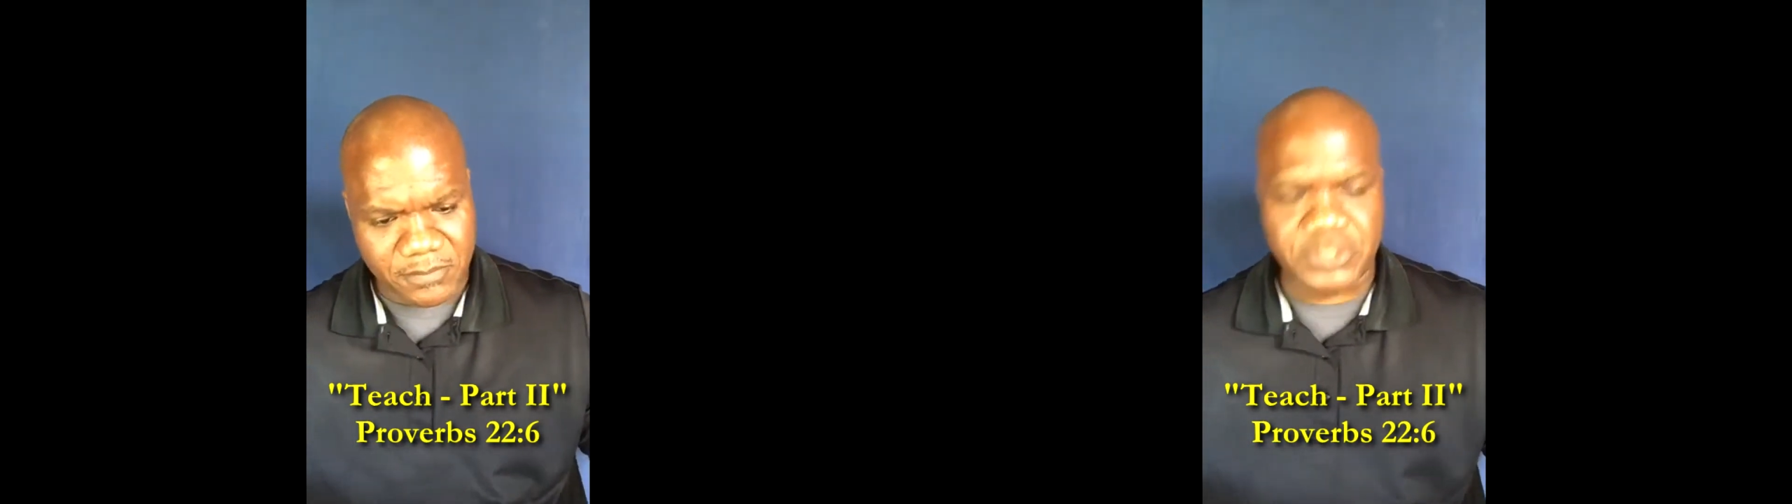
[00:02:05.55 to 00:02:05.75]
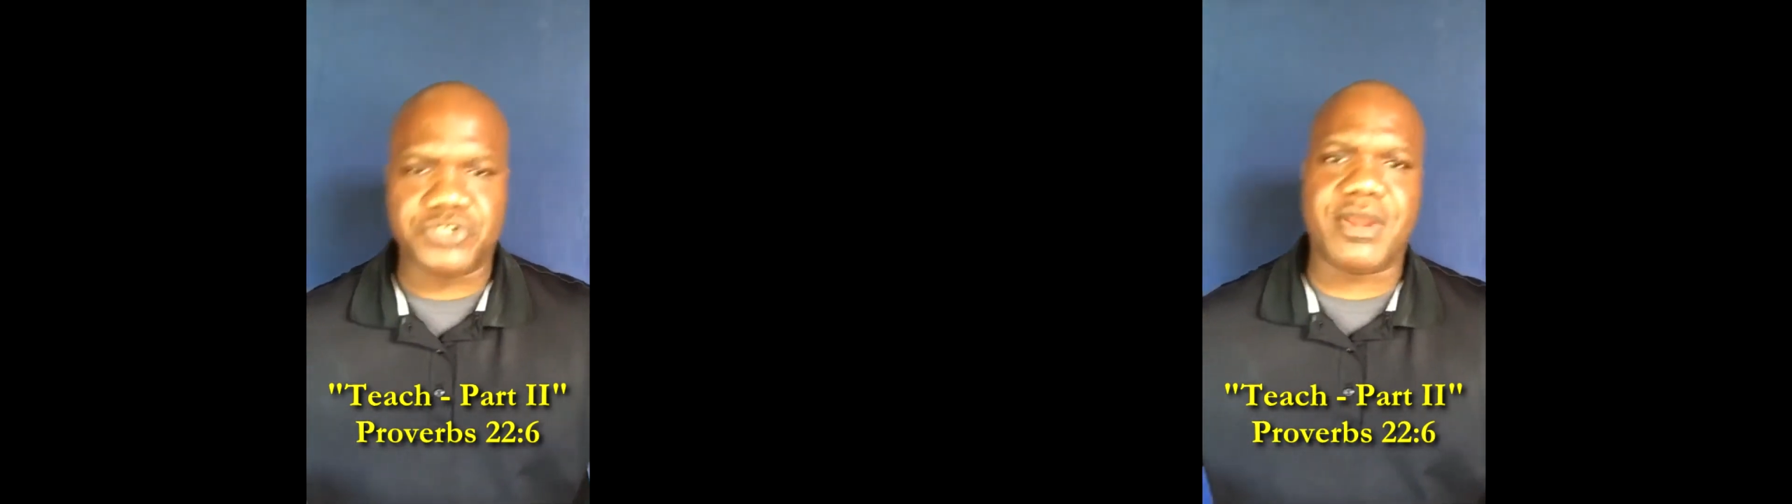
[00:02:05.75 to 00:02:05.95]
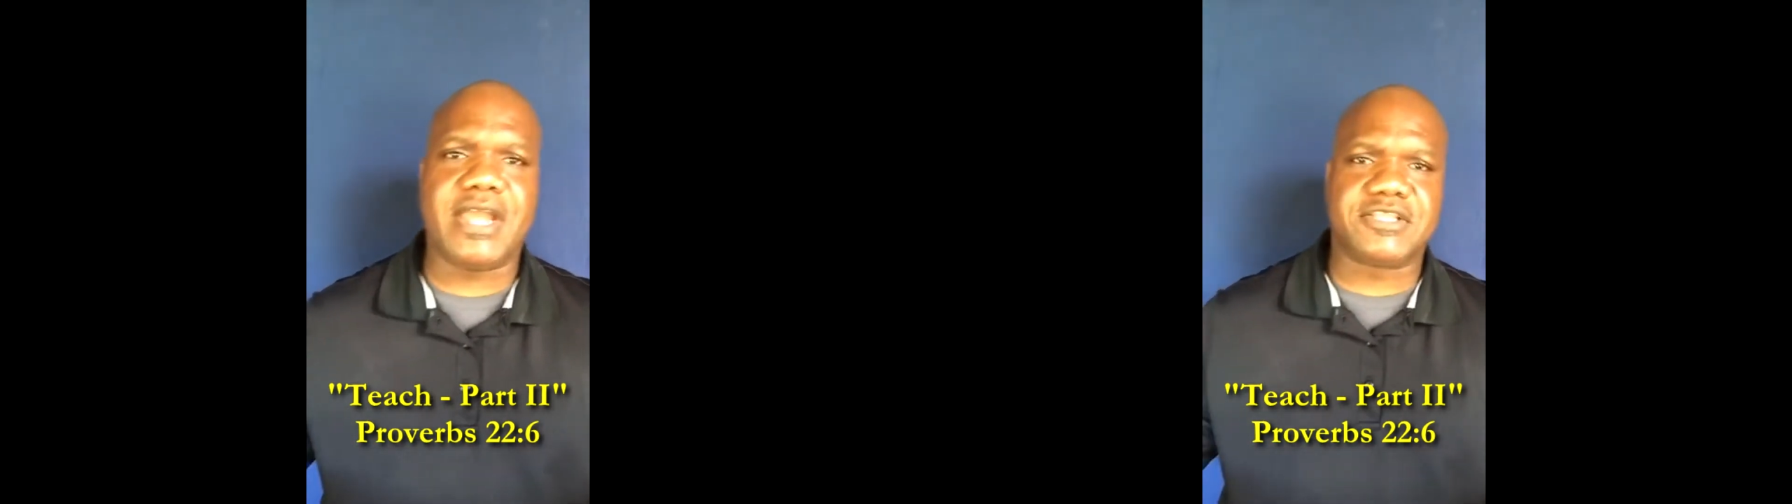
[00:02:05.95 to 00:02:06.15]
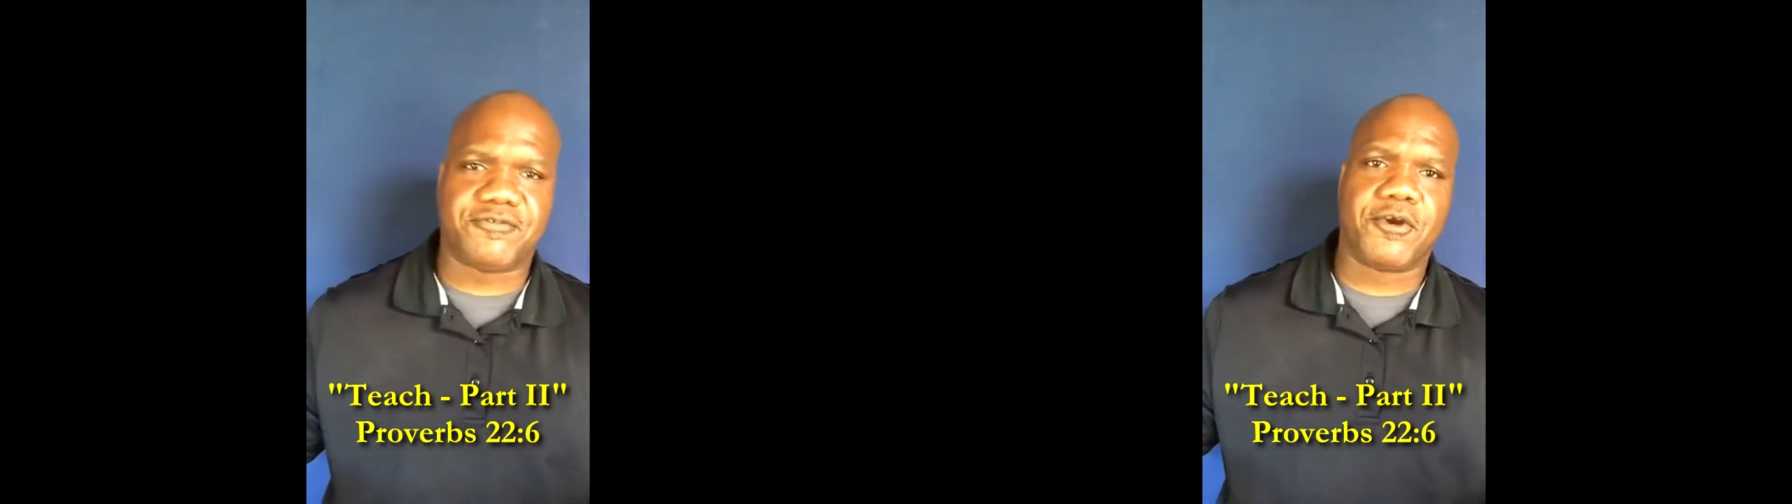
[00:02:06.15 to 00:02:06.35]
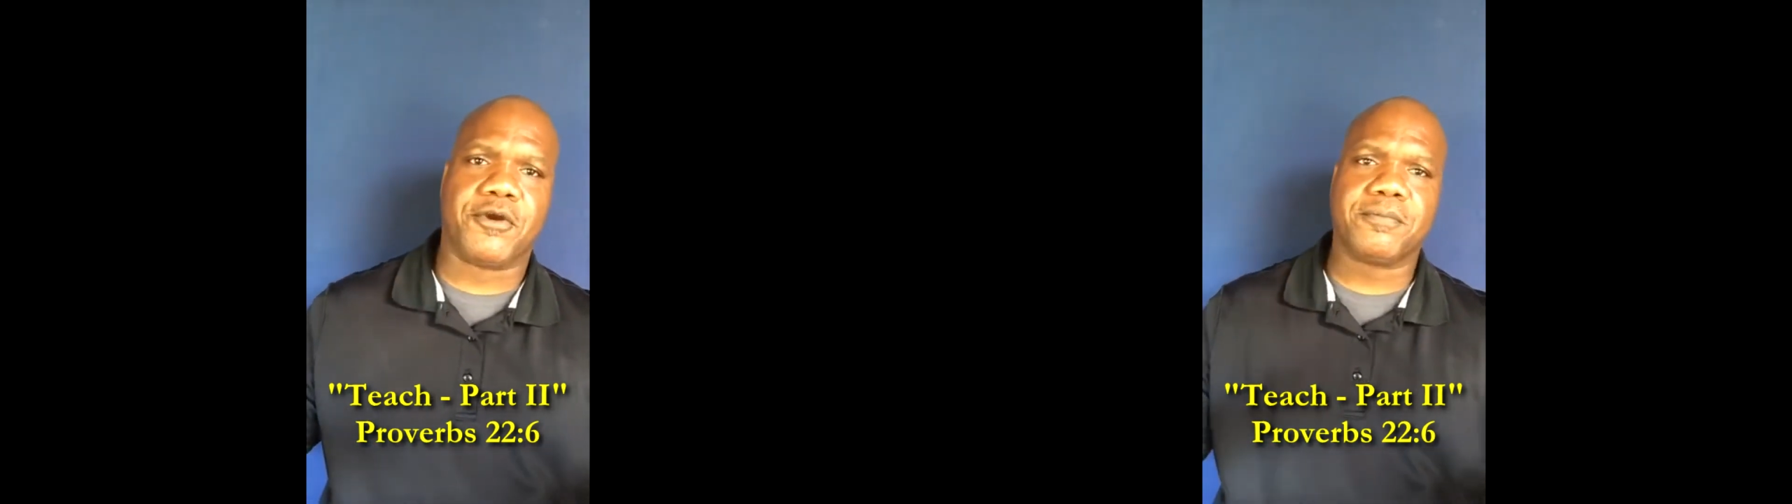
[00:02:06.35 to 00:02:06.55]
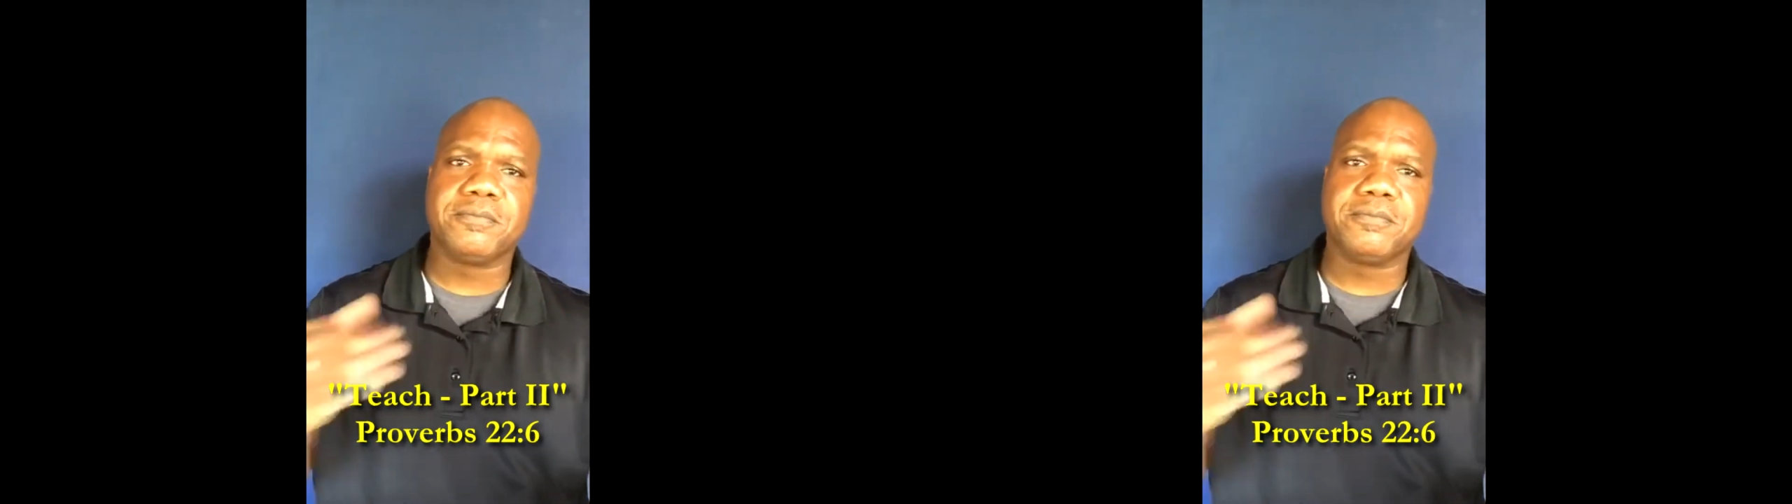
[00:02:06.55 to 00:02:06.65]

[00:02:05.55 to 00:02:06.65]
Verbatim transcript: the transfer.